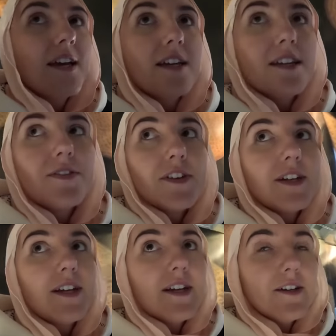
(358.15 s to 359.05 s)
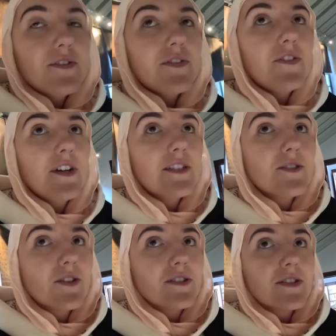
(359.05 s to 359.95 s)
even if it's
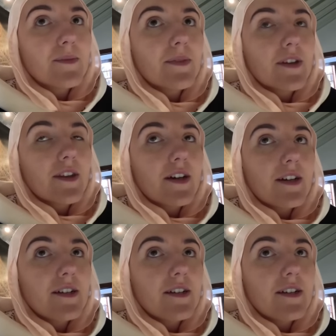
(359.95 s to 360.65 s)
not something that